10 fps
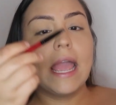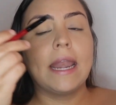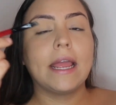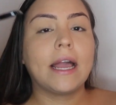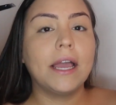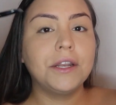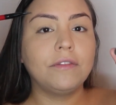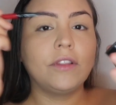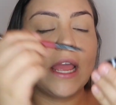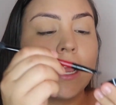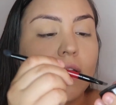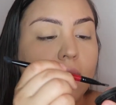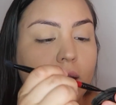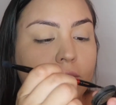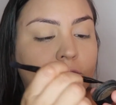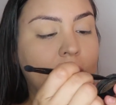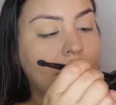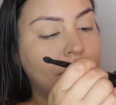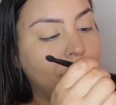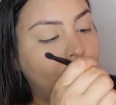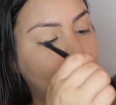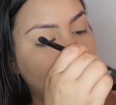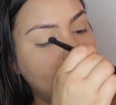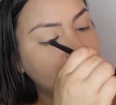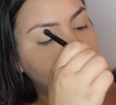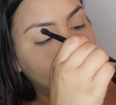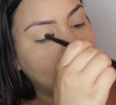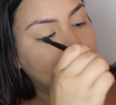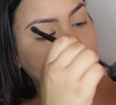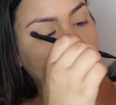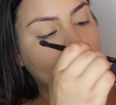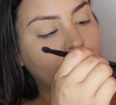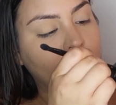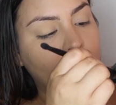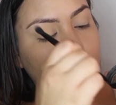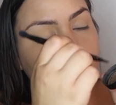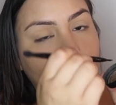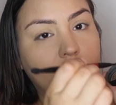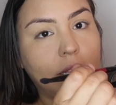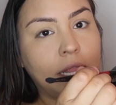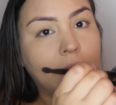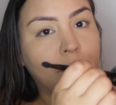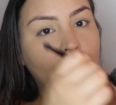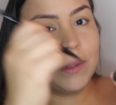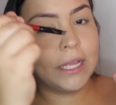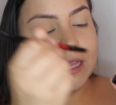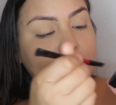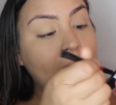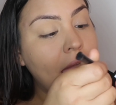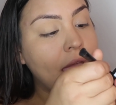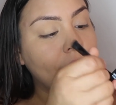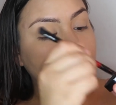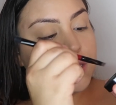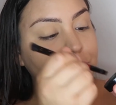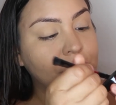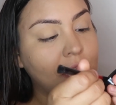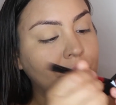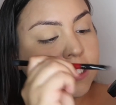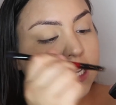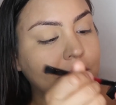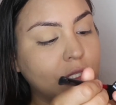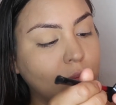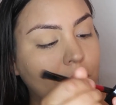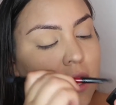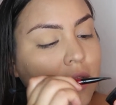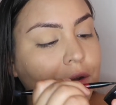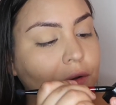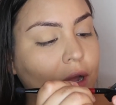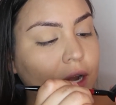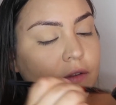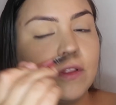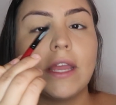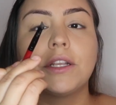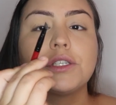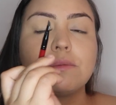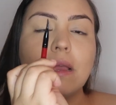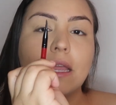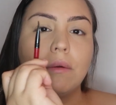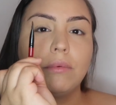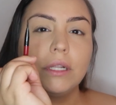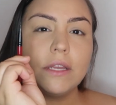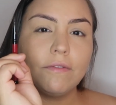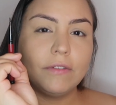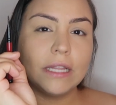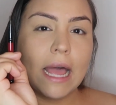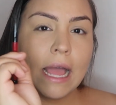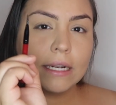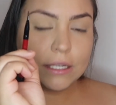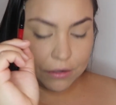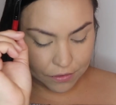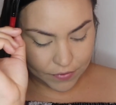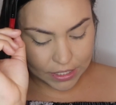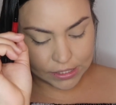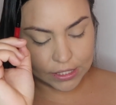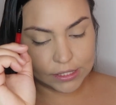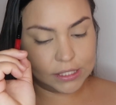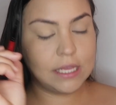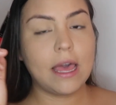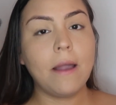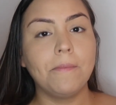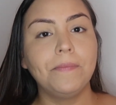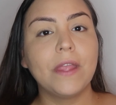and I kind of like flatten the brush. So I just kind of like rub it like that and then do the other side as well, and it'll kind of like just make it really flat. I don't know if you guys can see that,